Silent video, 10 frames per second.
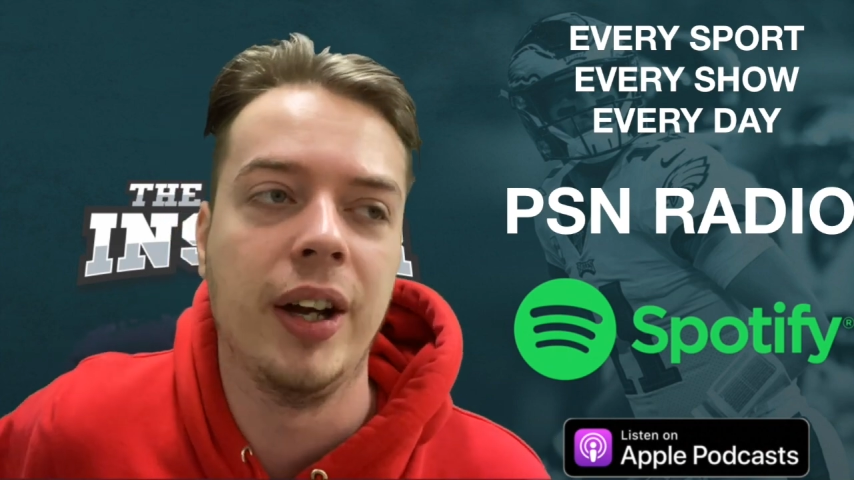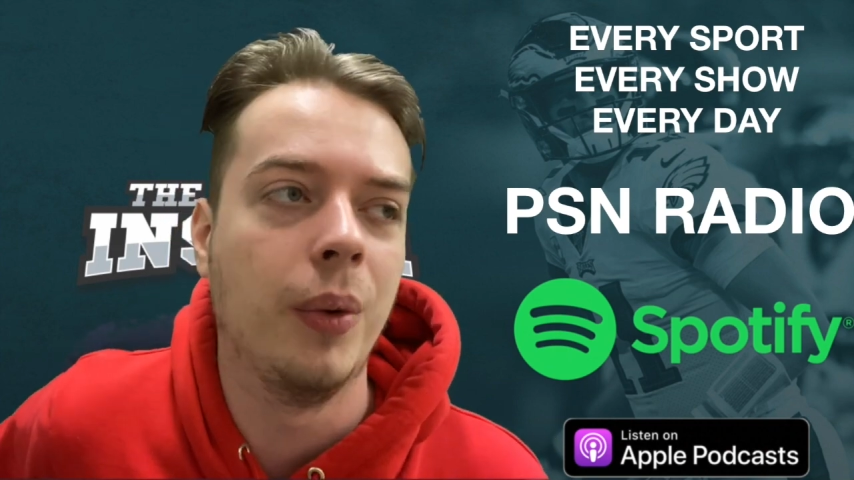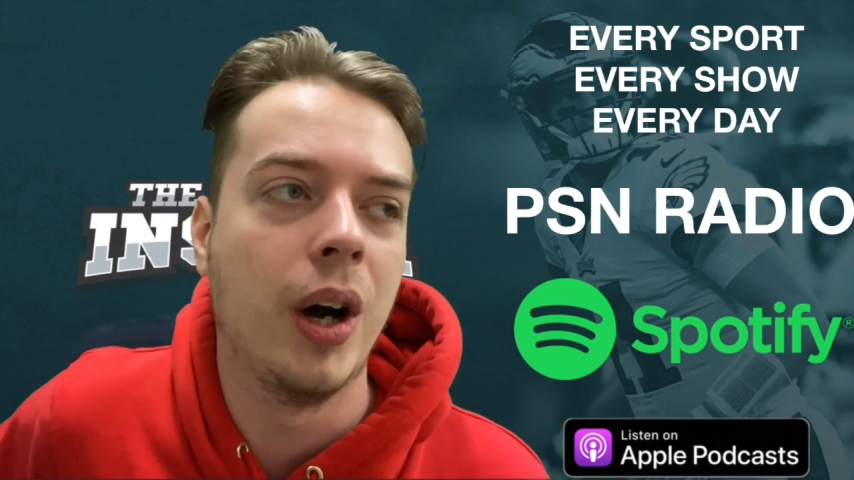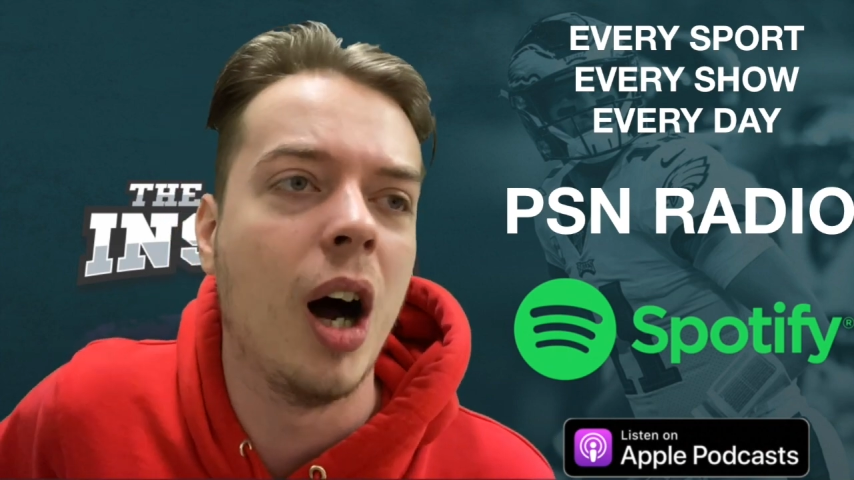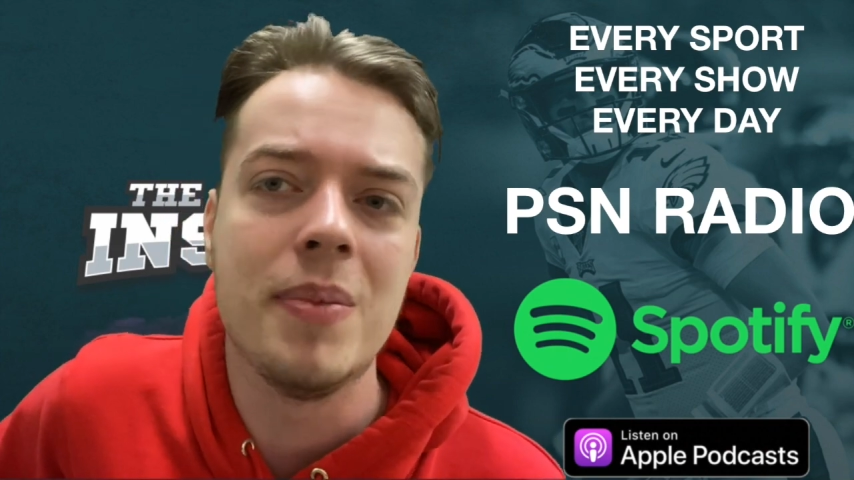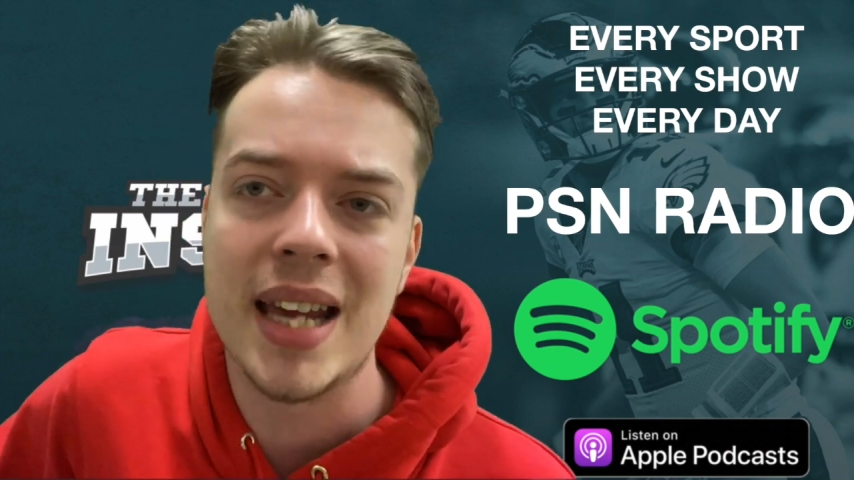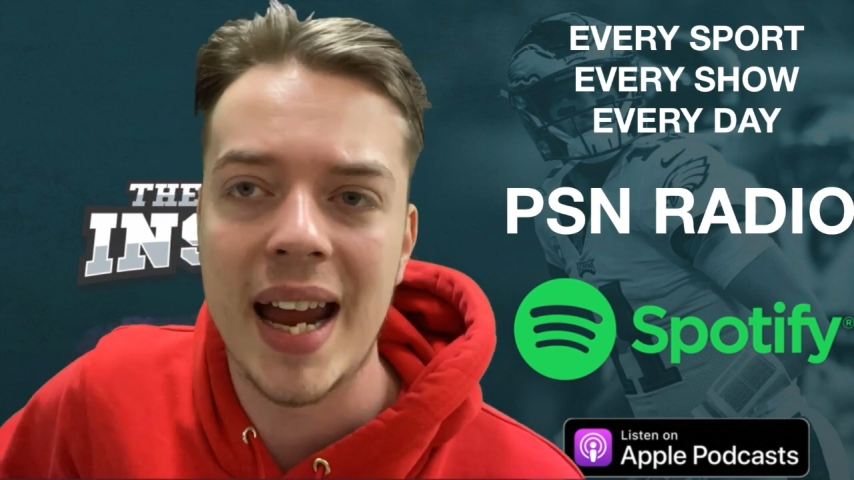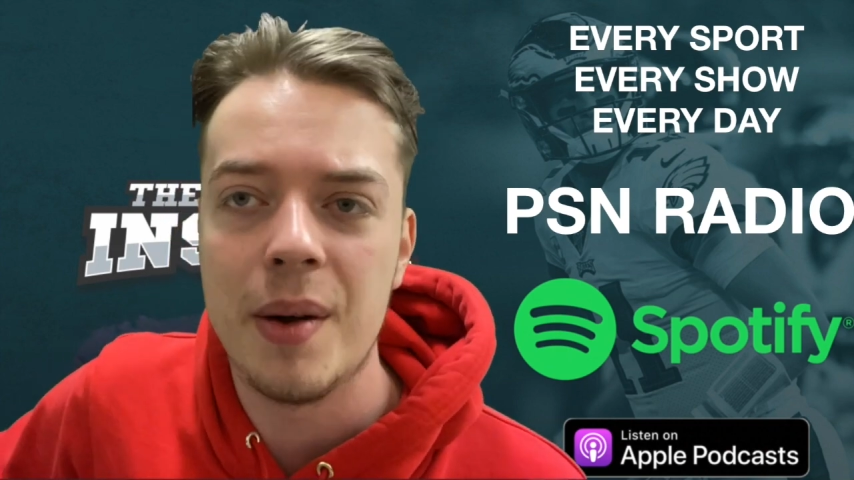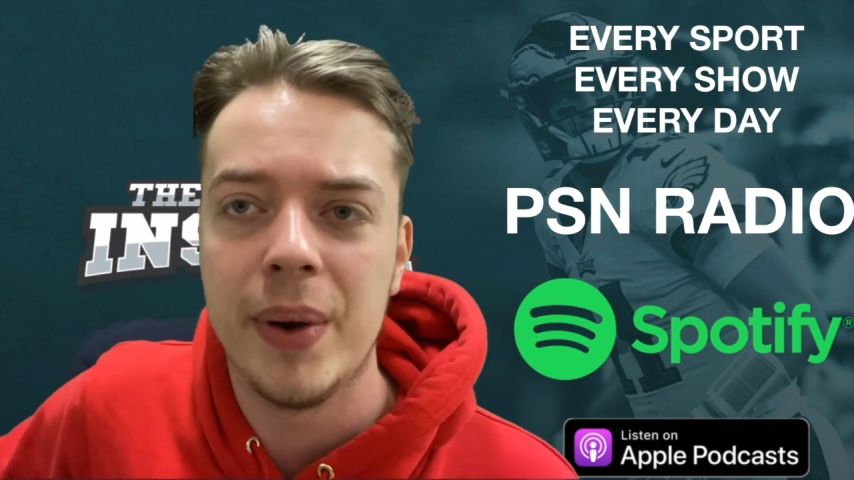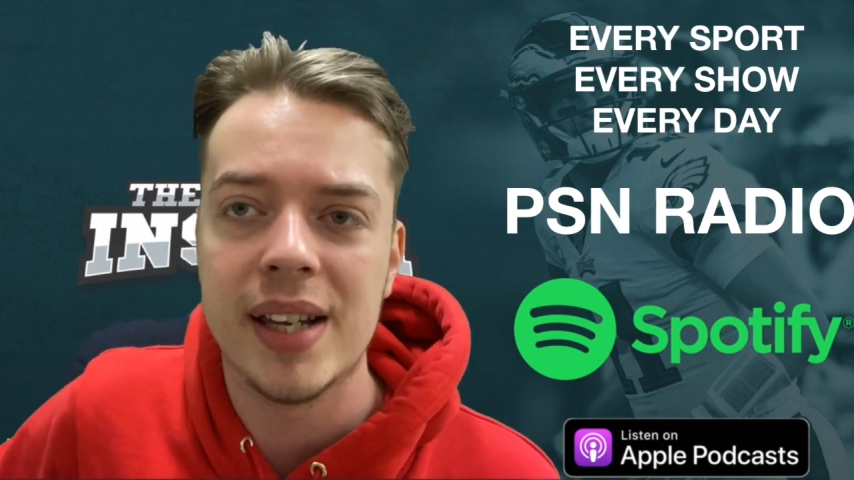well, up to
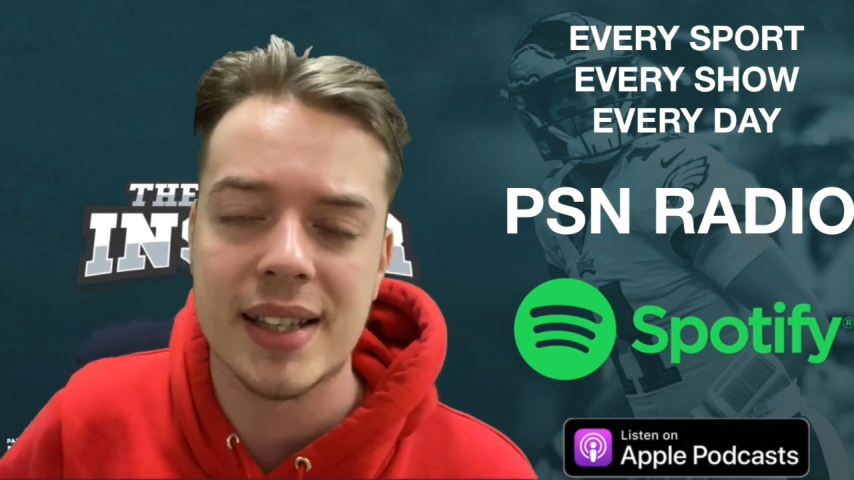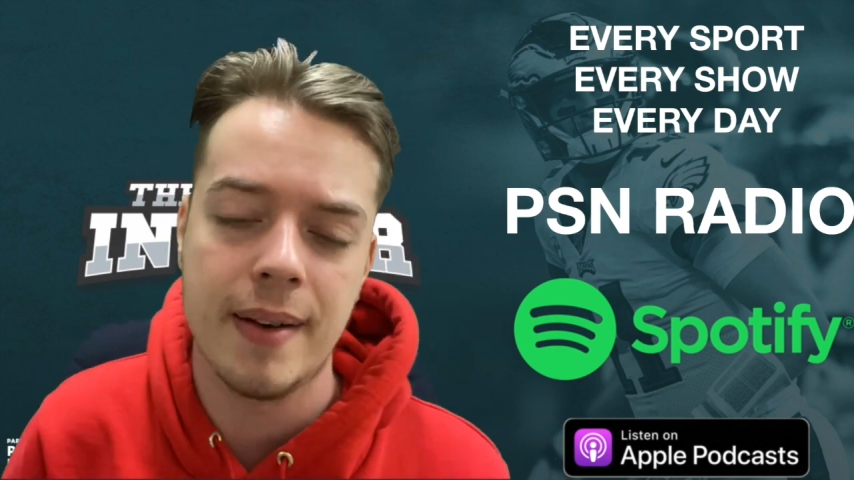8 weeks now.